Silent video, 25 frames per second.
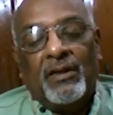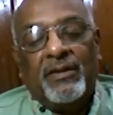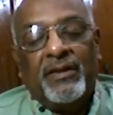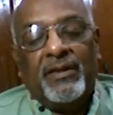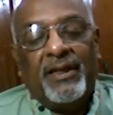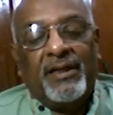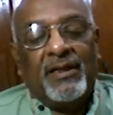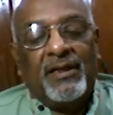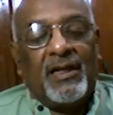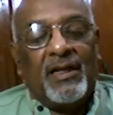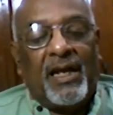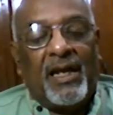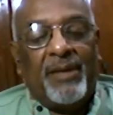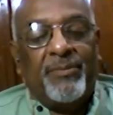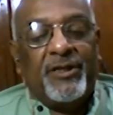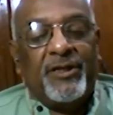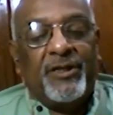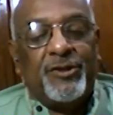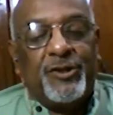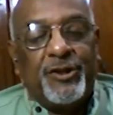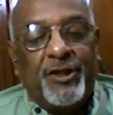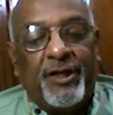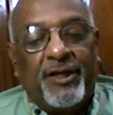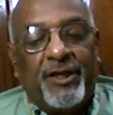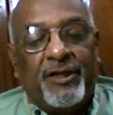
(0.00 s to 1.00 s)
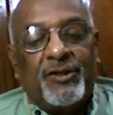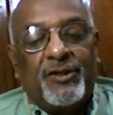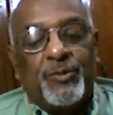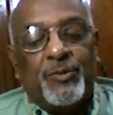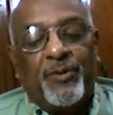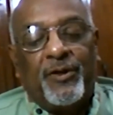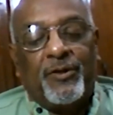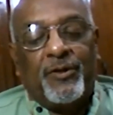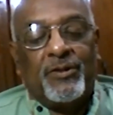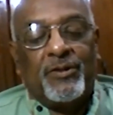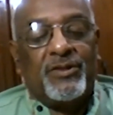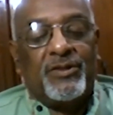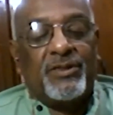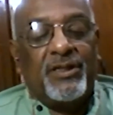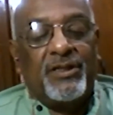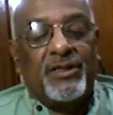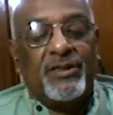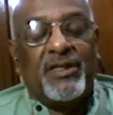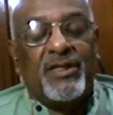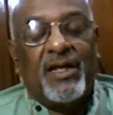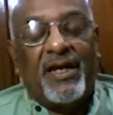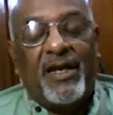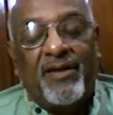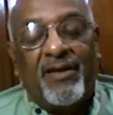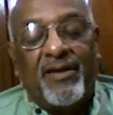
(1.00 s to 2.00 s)
than climate change, because
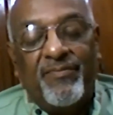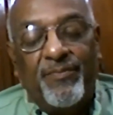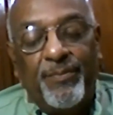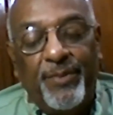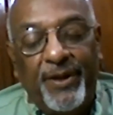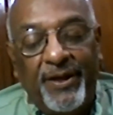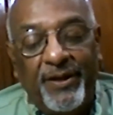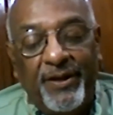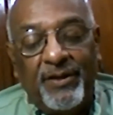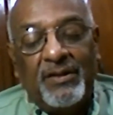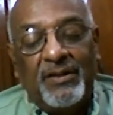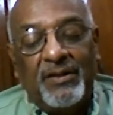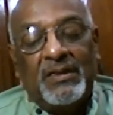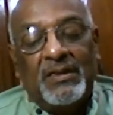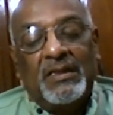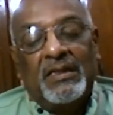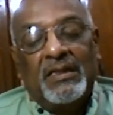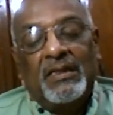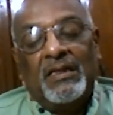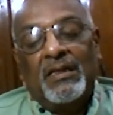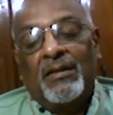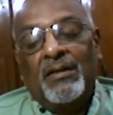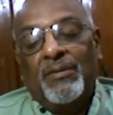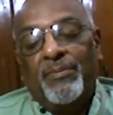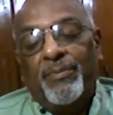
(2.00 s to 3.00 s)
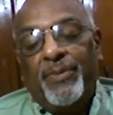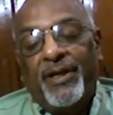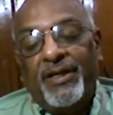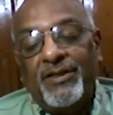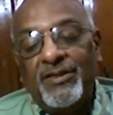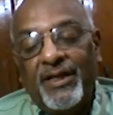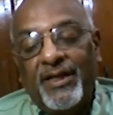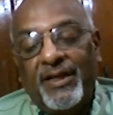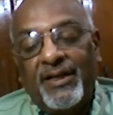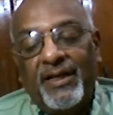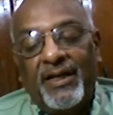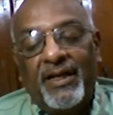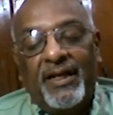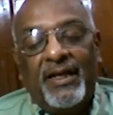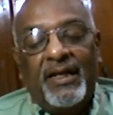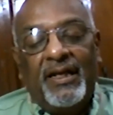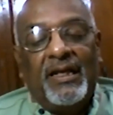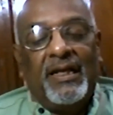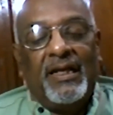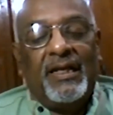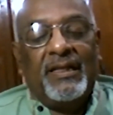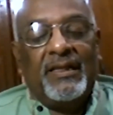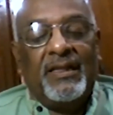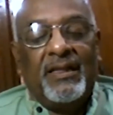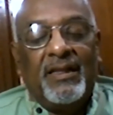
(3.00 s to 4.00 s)
since I have been
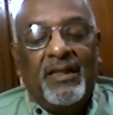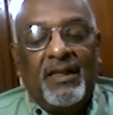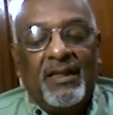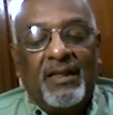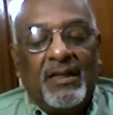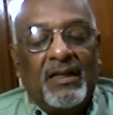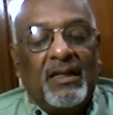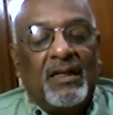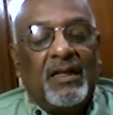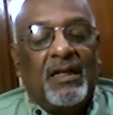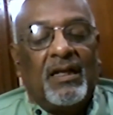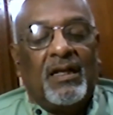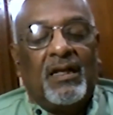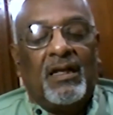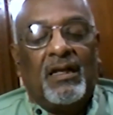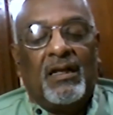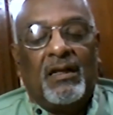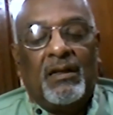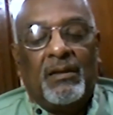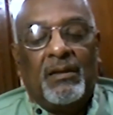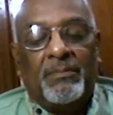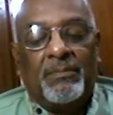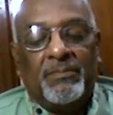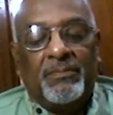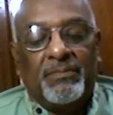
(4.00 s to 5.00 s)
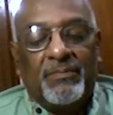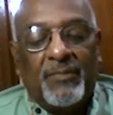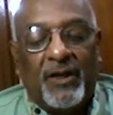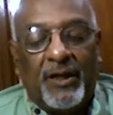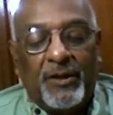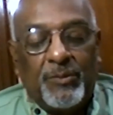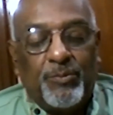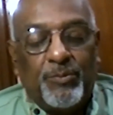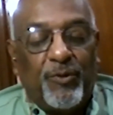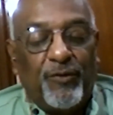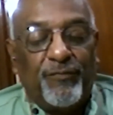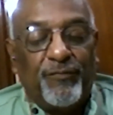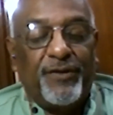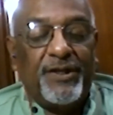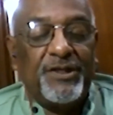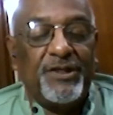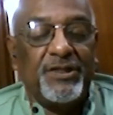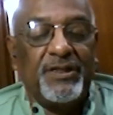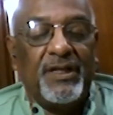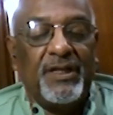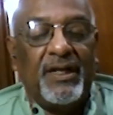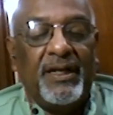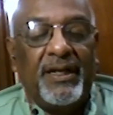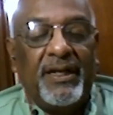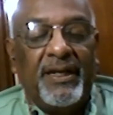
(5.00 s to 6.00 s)
basically in
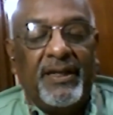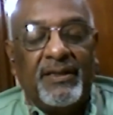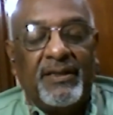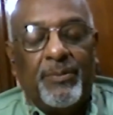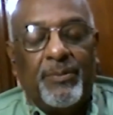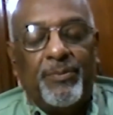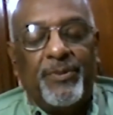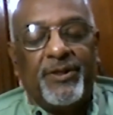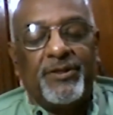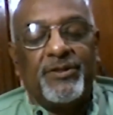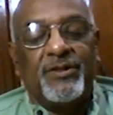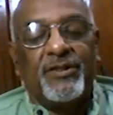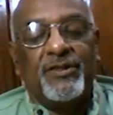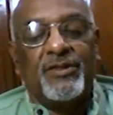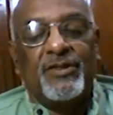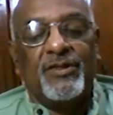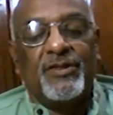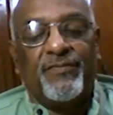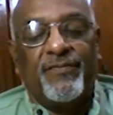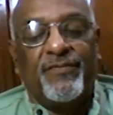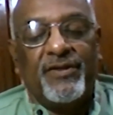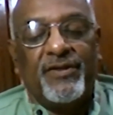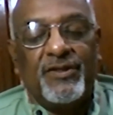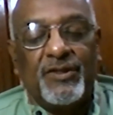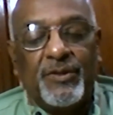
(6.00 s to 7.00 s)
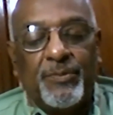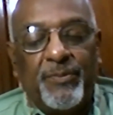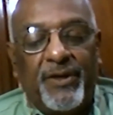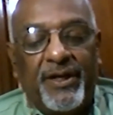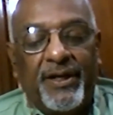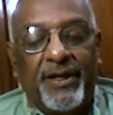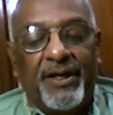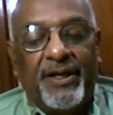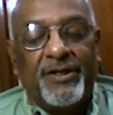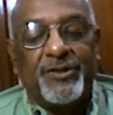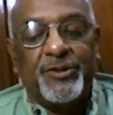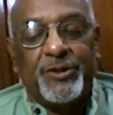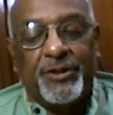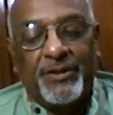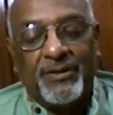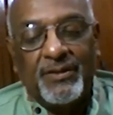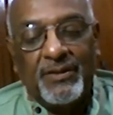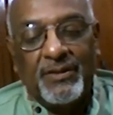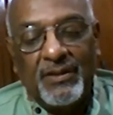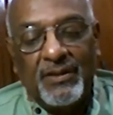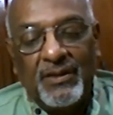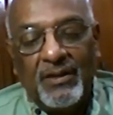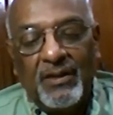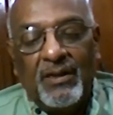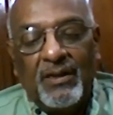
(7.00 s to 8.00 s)
professionally in the business of risk mitigation,
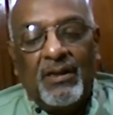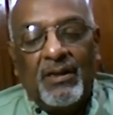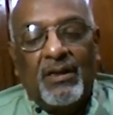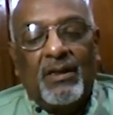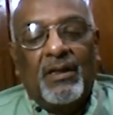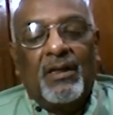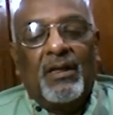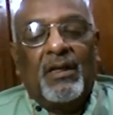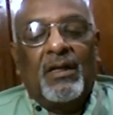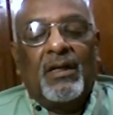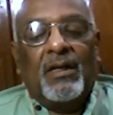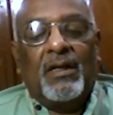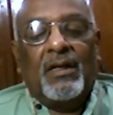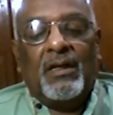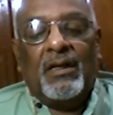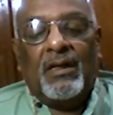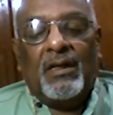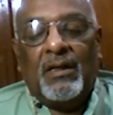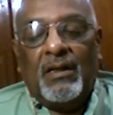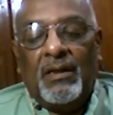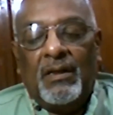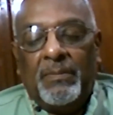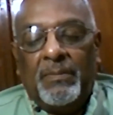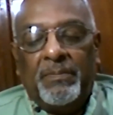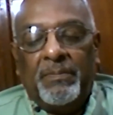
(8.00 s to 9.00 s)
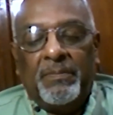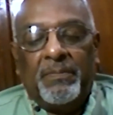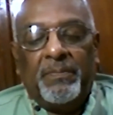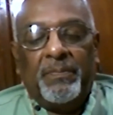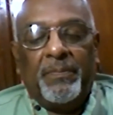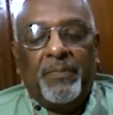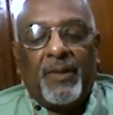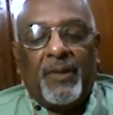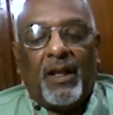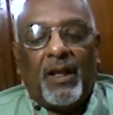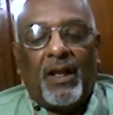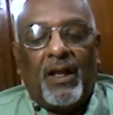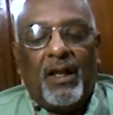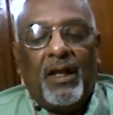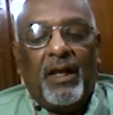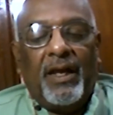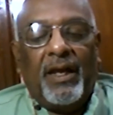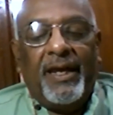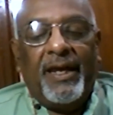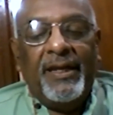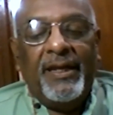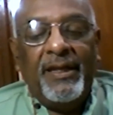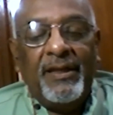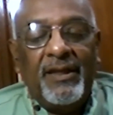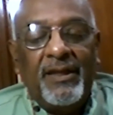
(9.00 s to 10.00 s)
um,
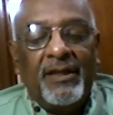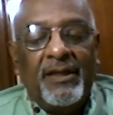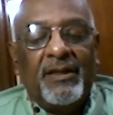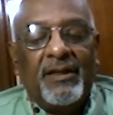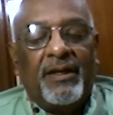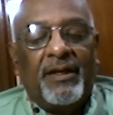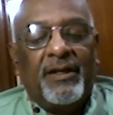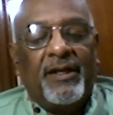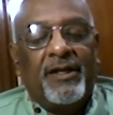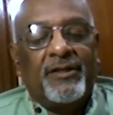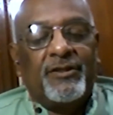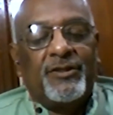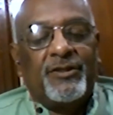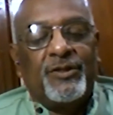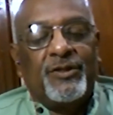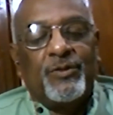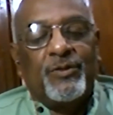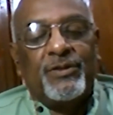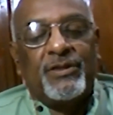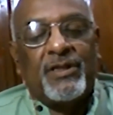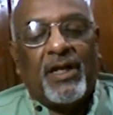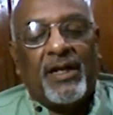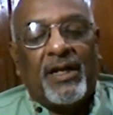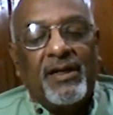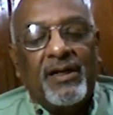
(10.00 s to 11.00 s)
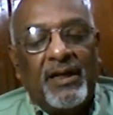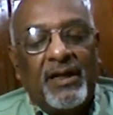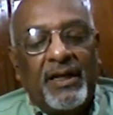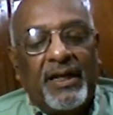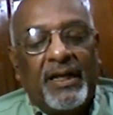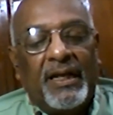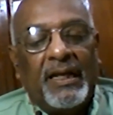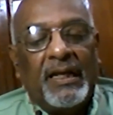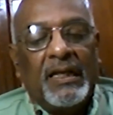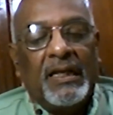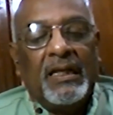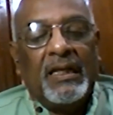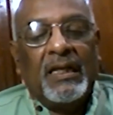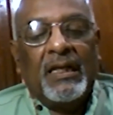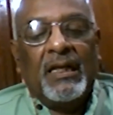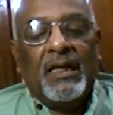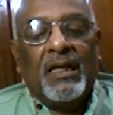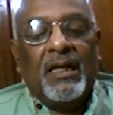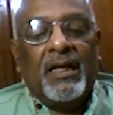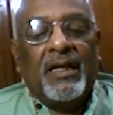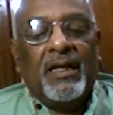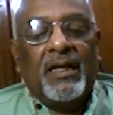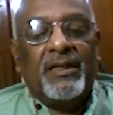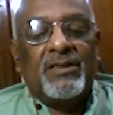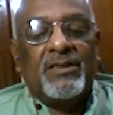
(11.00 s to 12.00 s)
anything that hits you suddenly
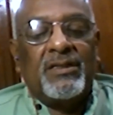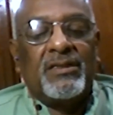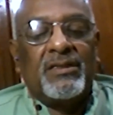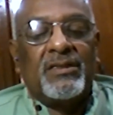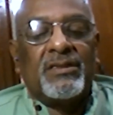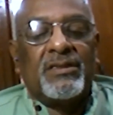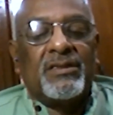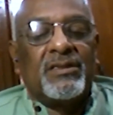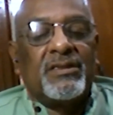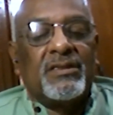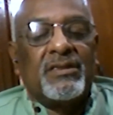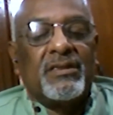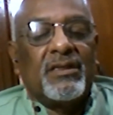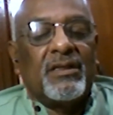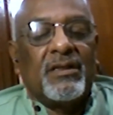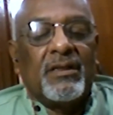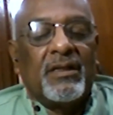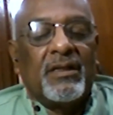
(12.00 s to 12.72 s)
is